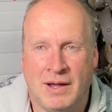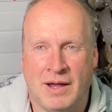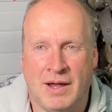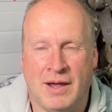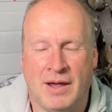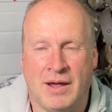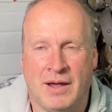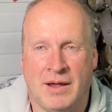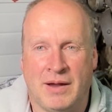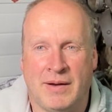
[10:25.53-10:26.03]

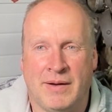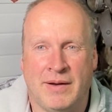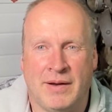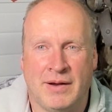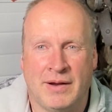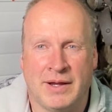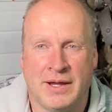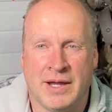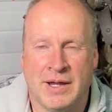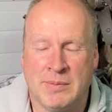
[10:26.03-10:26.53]
And
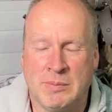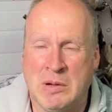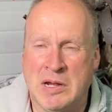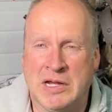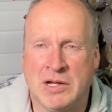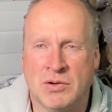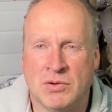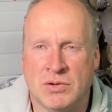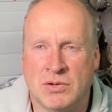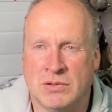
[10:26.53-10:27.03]
again, my
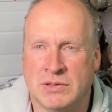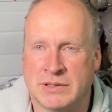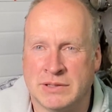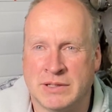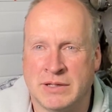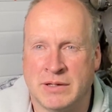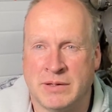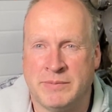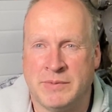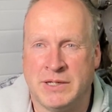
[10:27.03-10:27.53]
goal is
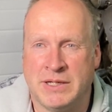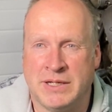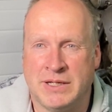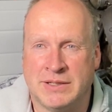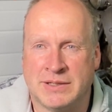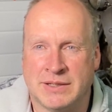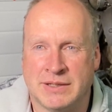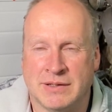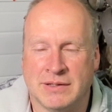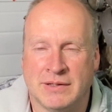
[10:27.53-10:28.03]
going to be
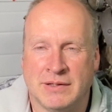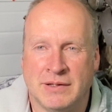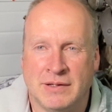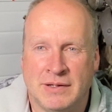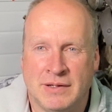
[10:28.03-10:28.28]
to